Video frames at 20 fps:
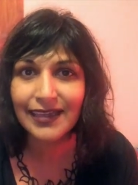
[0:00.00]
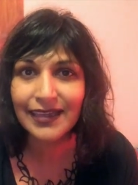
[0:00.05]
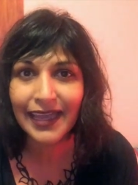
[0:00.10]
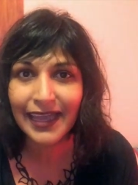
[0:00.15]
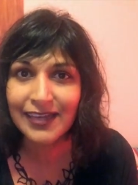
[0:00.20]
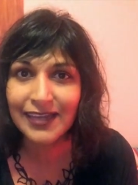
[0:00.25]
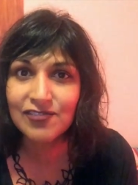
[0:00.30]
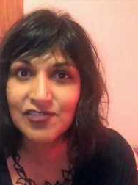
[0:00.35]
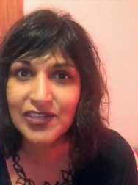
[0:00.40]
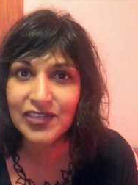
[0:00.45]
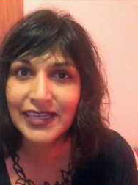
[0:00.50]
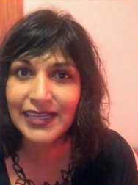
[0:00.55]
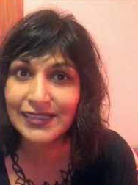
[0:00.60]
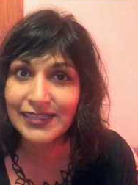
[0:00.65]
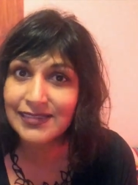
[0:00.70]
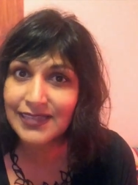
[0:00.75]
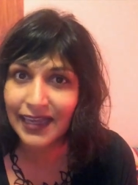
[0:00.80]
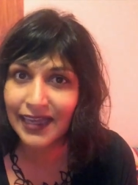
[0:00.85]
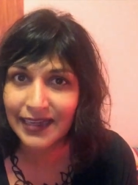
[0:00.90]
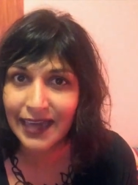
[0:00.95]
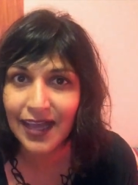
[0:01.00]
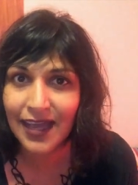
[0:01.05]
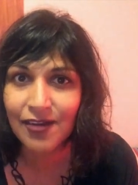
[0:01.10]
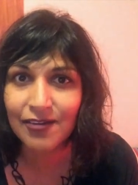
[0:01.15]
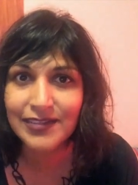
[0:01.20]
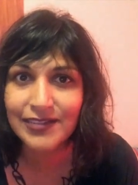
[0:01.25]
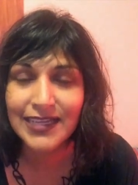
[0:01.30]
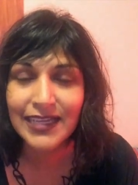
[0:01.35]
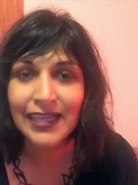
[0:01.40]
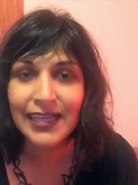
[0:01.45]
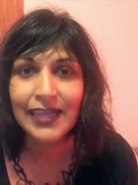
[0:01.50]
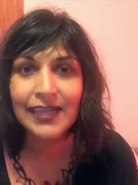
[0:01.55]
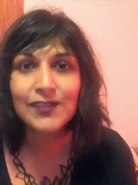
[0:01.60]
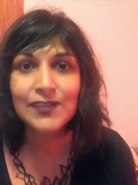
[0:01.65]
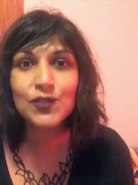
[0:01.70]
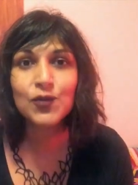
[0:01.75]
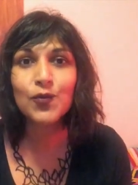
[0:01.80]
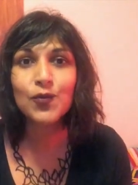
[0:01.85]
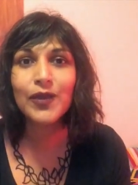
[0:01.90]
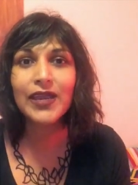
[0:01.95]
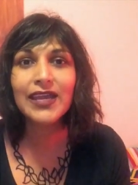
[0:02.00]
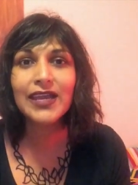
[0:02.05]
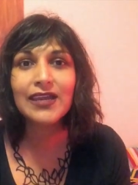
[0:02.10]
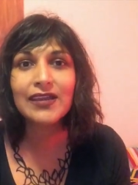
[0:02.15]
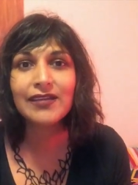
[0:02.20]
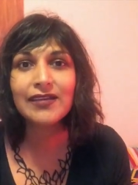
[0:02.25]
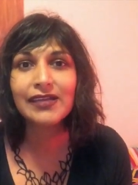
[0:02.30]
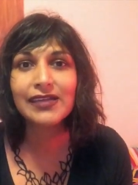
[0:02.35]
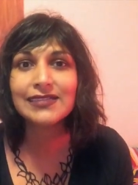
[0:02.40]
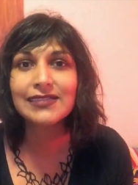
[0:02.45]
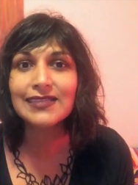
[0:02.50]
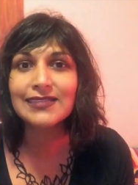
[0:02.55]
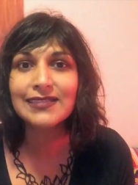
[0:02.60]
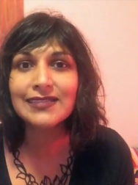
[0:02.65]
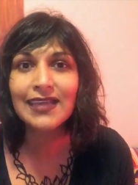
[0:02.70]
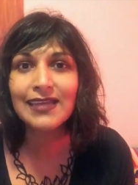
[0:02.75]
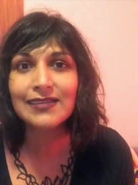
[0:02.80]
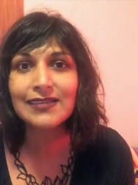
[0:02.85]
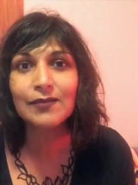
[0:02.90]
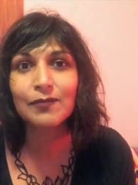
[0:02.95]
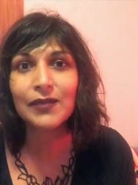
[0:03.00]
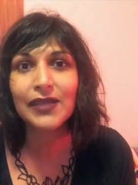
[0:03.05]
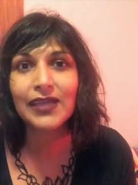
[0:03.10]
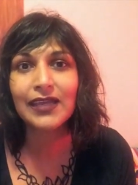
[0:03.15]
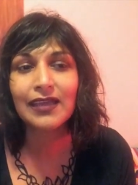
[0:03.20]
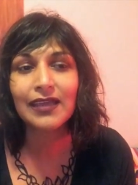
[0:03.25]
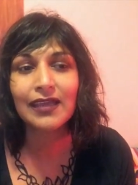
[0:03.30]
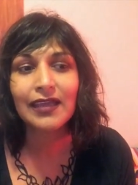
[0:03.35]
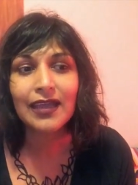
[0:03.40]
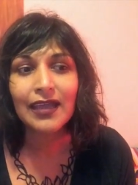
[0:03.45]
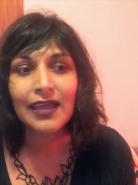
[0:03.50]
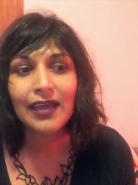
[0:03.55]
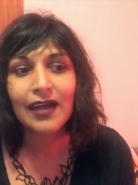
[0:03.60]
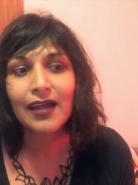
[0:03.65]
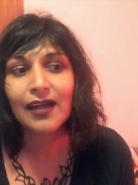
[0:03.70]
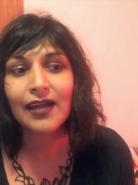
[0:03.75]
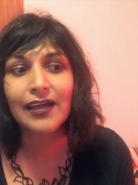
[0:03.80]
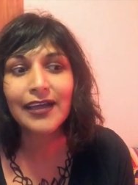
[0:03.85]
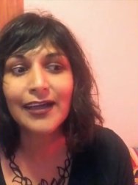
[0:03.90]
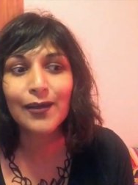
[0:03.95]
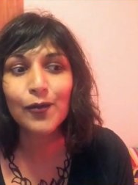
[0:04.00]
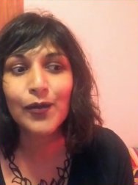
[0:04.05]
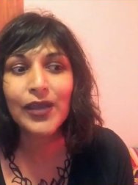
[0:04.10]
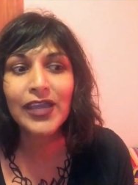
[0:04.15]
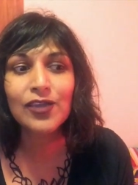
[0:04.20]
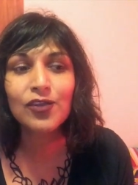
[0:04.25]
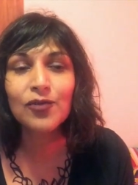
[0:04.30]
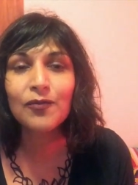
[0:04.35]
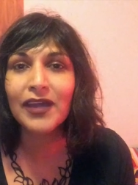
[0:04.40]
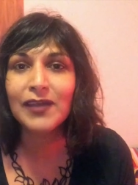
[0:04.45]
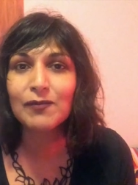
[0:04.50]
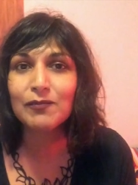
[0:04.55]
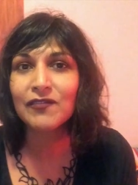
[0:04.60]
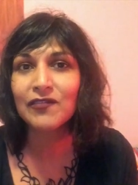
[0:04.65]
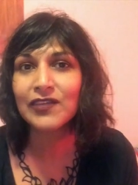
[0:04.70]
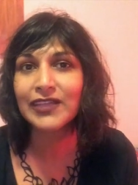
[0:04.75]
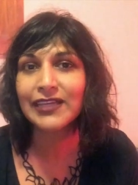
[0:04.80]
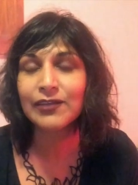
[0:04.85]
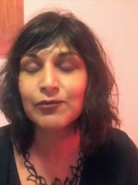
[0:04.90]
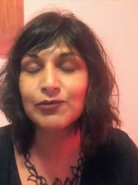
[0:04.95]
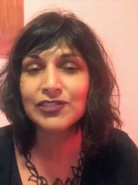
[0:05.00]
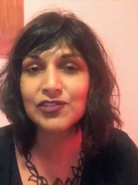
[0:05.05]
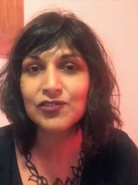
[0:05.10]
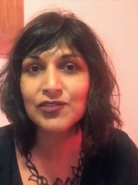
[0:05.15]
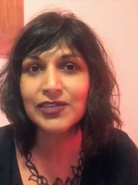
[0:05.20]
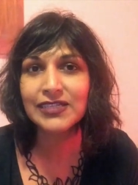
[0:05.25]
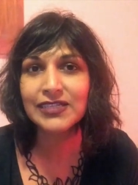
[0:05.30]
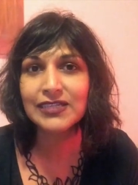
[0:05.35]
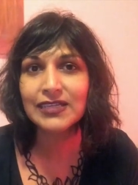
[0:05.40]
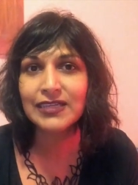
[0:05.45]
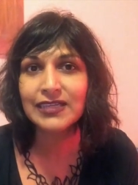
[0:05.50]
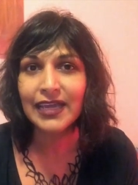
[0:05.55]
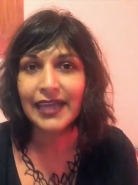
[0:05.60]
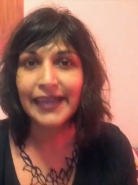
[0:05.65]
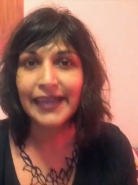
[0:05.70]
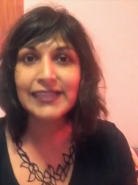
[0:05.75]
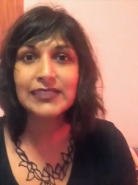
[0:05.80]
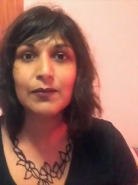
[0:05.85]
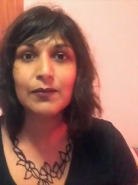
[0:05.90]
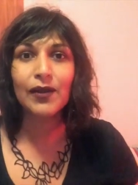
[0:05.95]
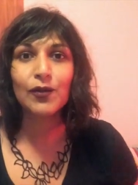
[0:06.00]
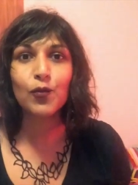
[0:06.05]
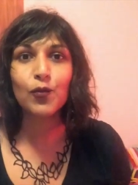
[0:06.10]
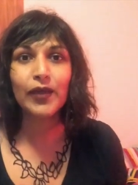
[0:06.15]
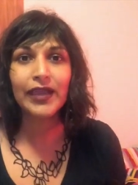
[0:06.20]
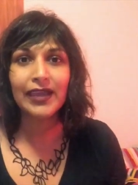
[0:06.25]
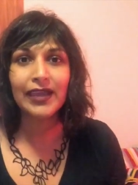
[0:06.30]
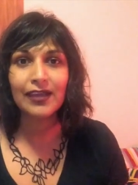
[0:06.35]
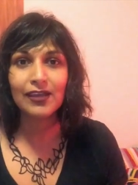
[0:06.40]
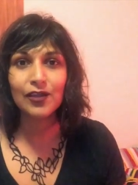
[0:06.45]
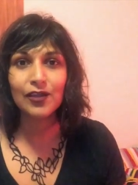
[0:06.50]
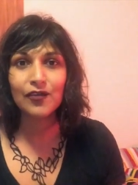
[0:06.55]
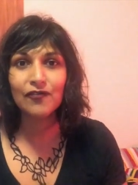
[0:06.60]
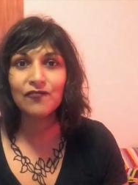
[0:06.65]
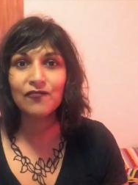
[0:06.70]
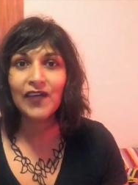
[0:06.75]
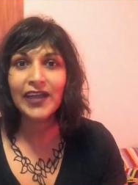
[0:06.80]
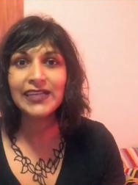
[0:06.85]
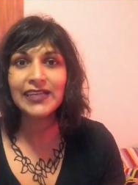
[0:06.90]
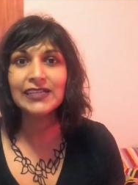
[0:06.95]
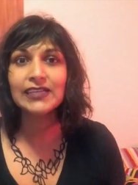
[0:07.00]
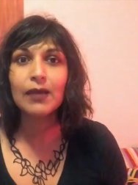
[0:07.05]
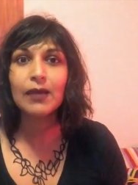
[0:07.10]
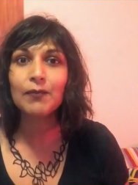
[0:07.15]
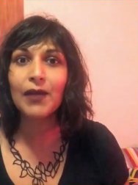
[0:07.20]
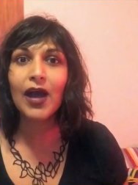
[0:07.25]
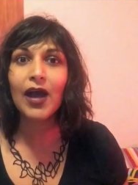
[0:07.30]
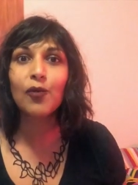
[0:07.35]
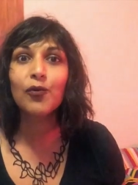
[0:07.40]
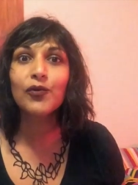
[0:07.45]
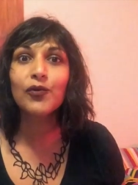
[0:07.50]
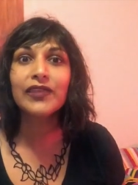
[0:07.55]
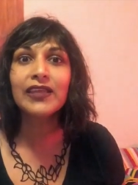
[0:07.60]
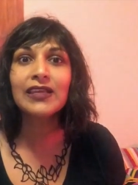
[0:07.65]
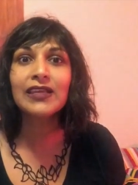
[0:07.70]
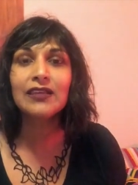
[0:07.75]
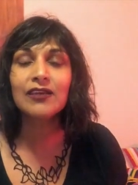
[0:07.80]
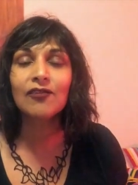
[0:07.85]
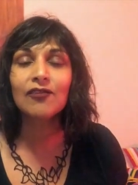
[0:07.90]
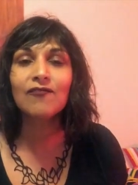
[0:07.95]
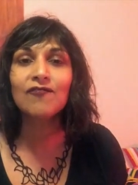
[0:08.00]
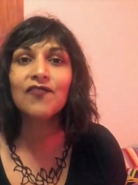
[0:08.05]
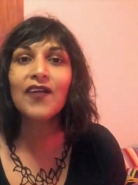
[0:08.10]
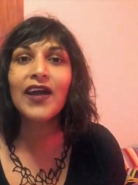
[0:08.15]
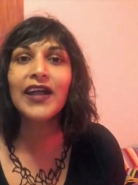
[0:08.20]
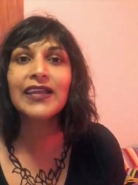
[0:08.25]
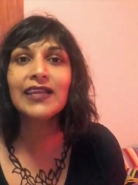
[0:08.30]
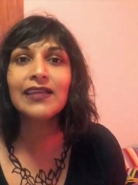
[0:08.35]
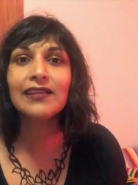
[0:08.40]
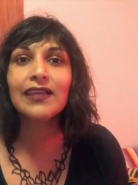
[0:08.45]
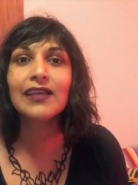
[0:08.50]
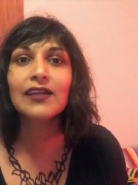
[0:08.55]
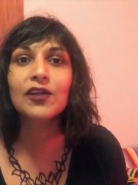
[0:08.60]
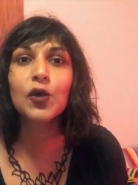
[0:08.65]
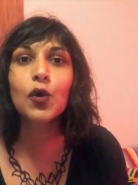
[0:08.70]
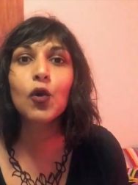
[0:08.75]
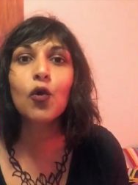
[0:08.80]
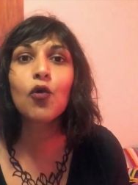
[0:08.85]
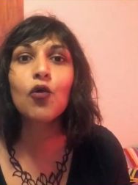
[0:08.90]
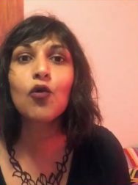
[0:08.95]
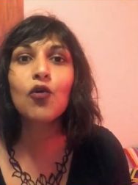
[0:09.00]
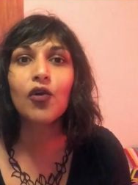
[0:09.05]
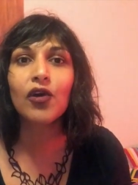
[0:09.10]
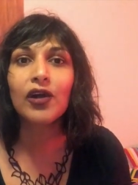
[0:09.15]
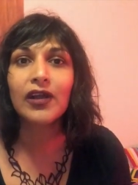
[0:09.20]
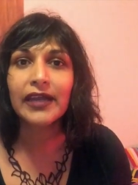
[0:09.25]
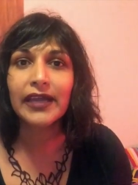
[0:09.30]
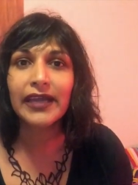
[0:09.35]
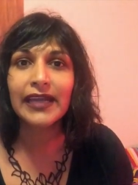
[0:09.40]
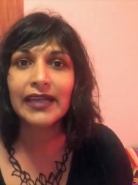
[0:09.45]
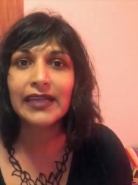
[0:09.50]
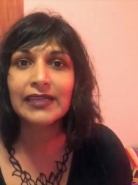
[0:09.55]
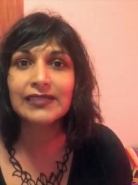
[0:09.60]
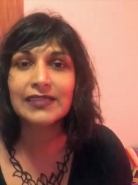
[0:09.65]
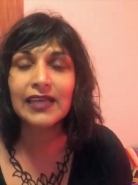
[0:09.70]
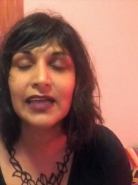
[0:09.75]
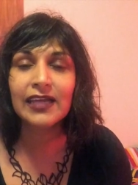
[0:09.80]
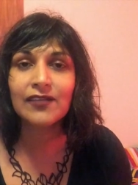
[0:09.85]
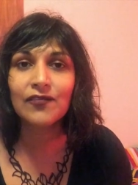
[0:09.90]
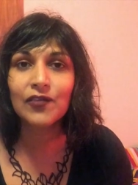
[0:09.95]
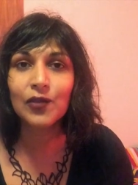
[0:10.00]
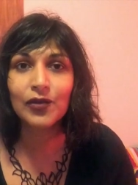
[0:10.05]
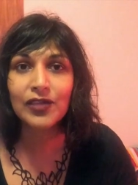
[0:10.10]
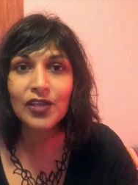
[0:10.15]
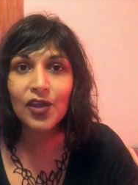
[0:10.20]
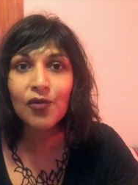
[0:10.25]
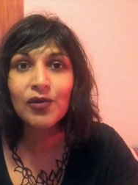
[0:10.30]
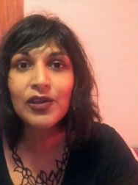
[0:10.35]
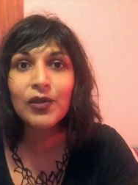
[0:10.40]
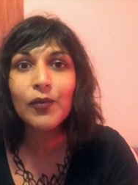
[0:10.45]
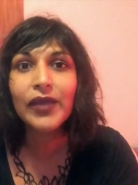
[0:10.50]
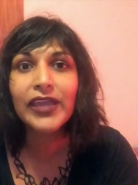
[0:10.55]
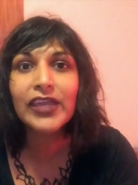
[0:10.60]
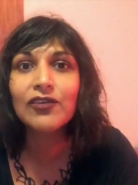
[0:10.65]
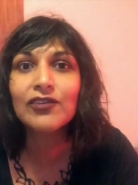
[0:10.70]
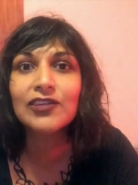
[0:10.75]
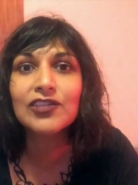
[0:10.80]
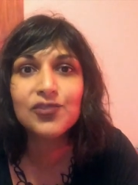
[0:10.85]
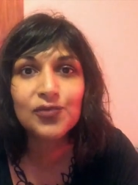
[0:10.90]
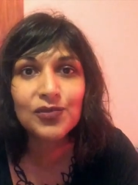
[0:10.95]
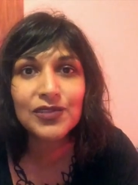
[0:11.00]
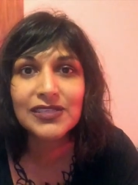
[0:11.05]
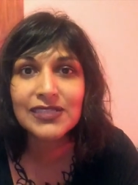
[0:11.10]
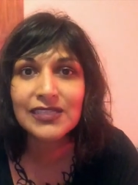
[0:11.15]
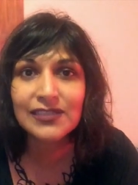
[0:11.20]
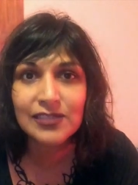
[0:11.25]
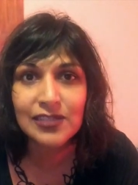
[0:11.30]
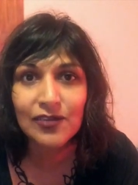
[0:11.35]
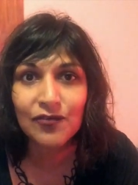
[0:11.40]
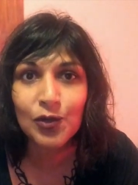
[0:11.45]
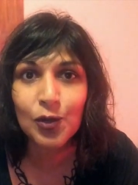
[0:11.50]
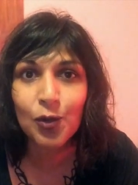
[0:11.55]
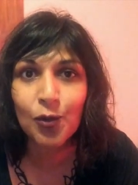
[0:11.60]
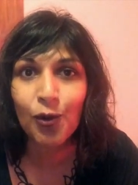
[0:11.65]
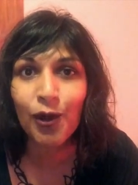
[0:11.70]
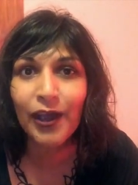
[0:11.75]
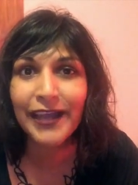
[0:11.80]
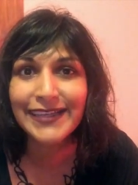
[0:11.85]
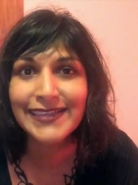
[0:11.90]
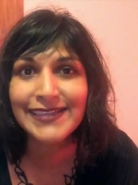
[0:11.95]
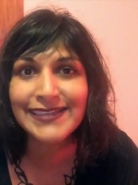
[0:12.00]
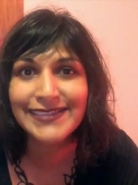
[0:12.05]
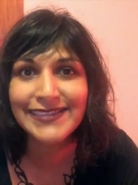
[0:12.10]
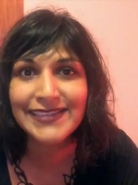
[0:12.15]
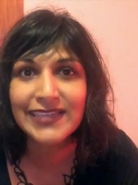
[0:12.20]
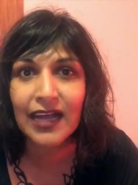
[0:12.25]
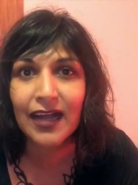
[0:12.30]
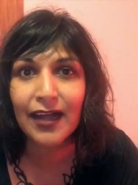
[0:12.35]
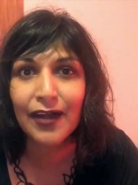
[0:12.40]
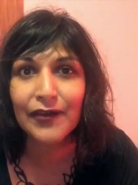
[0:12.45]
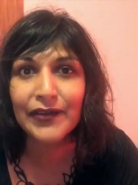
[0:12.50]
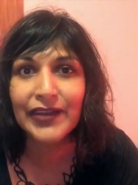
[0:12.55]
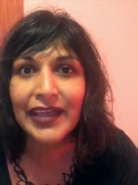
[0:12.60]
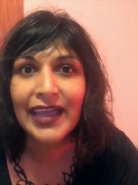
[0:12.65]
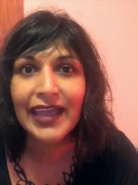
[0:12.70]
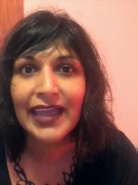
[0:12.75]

energy inside out. So where, as I said at the beginning, uh, where you might be feeling restricted, it's about where, finding that power within you, finding that core inside of you. And the only way you can do this is if you quieten down